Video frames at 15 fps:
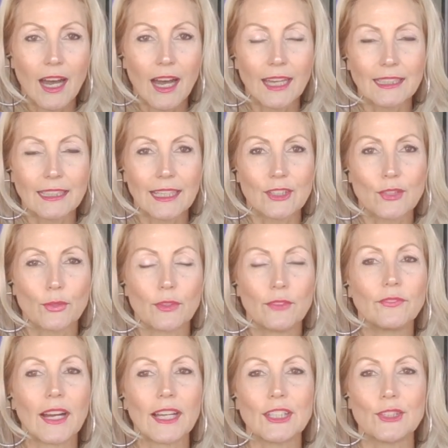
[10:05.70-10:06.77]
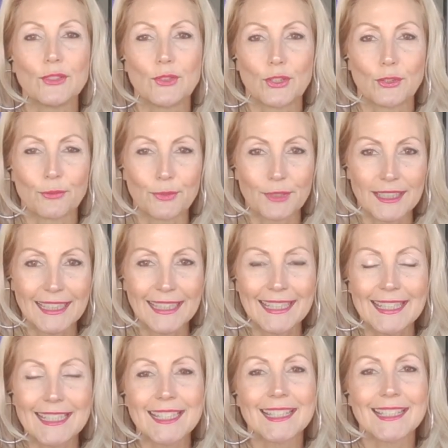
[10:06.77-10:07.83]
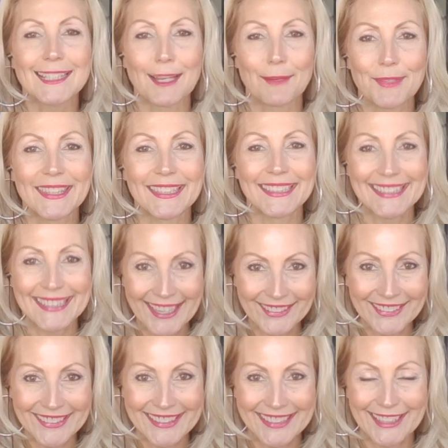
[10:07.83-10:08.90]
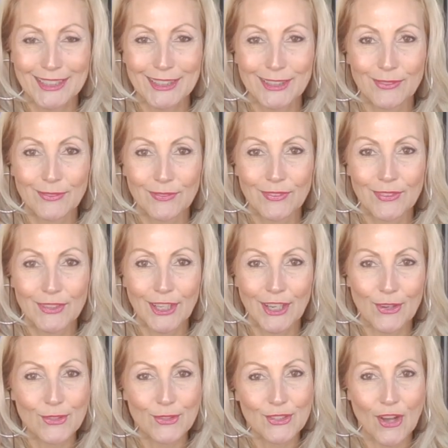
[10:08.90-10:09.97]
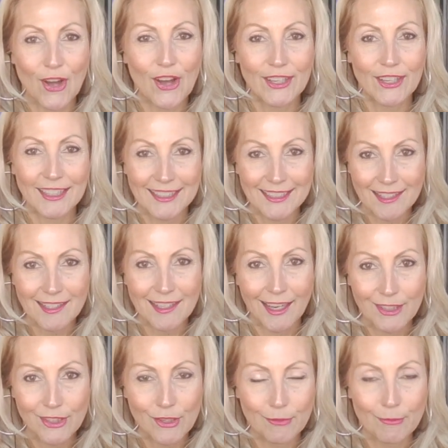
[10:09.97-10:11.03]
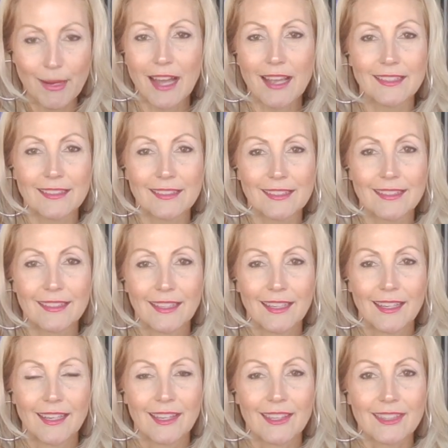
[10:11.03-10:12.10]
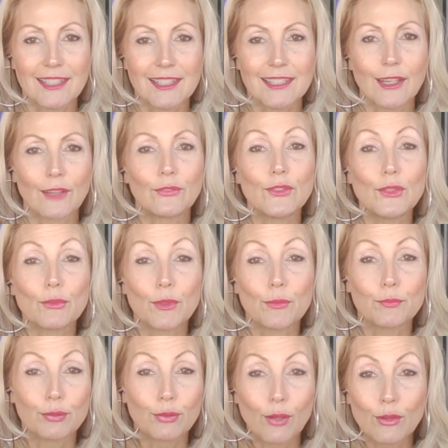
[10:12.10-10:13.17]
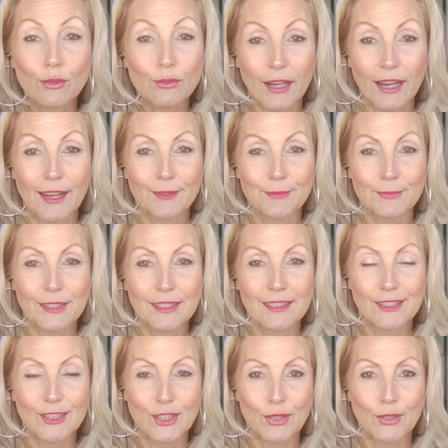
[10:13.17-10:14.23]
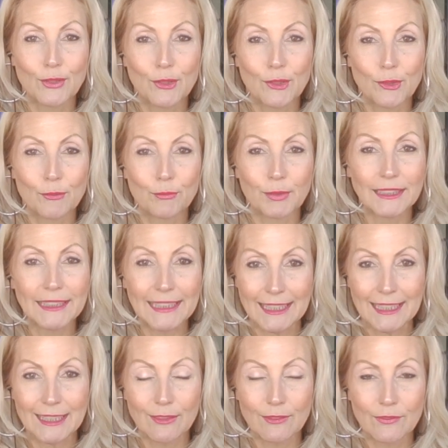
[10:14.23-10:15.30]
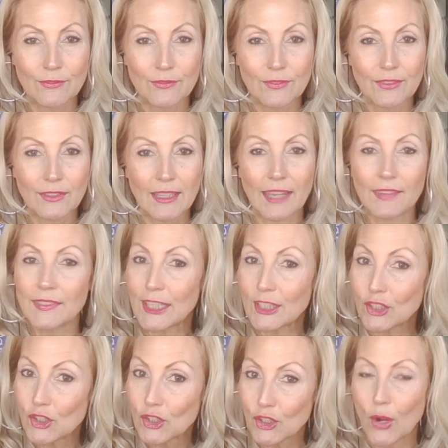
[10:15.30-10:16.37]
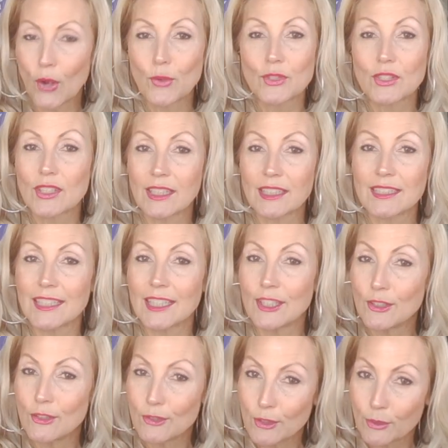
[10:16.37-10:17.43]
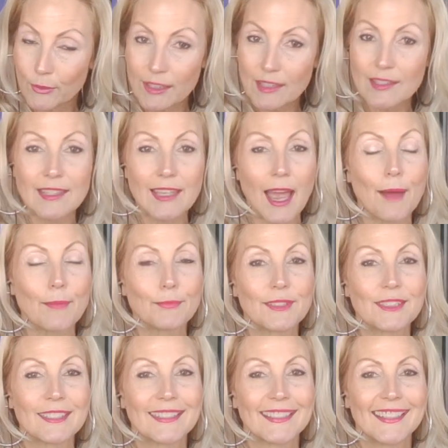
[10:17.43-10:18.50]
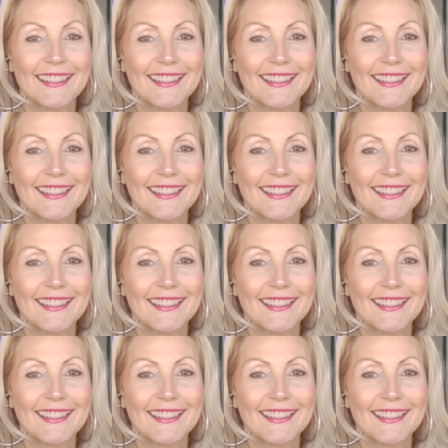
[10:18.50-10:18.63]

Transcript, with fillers: I'd like to invite you to release some of the narrative that goes on inside your mind, the stuff you were programmed to believe and then chose to continue to accept.